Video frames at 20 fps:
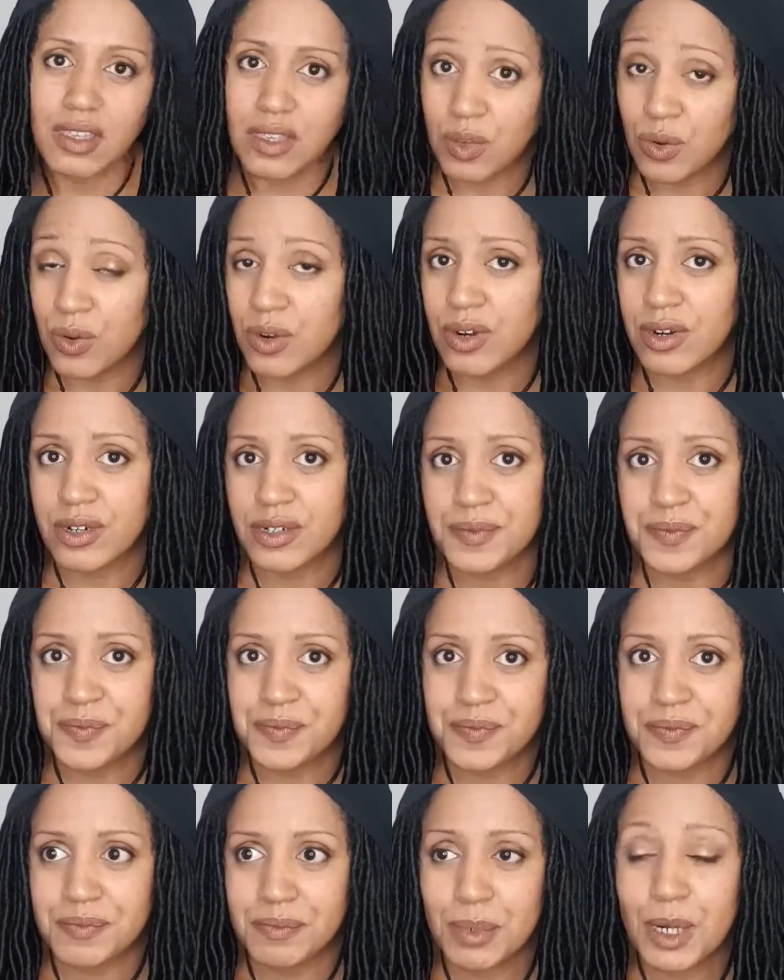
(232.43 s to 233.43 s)
your
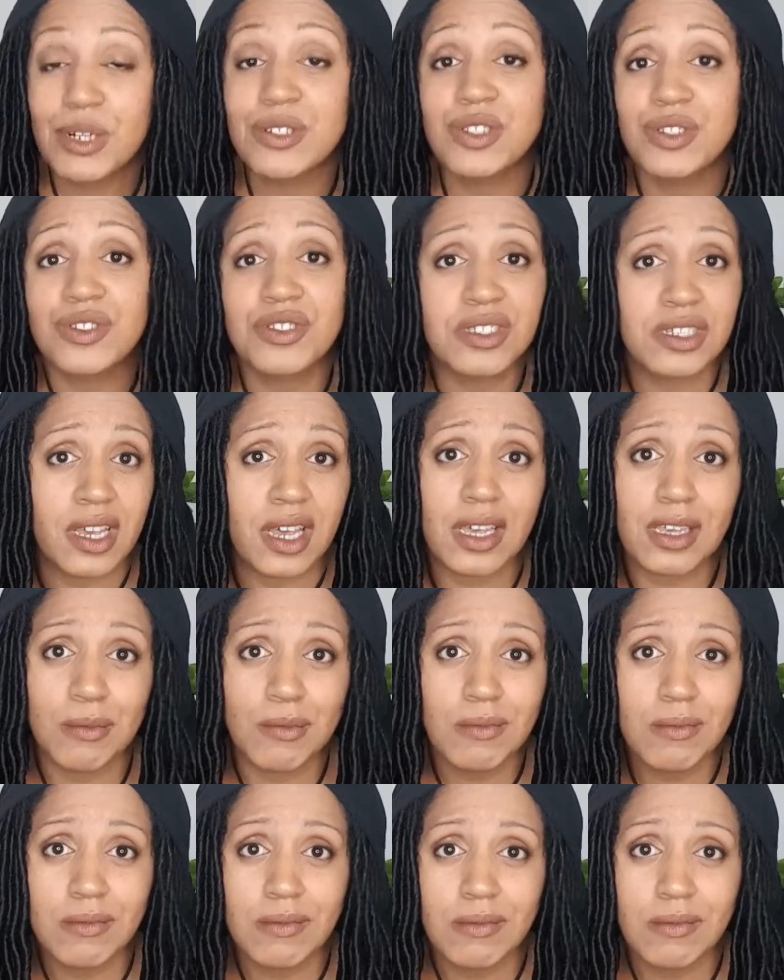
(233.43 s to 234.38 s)
personal time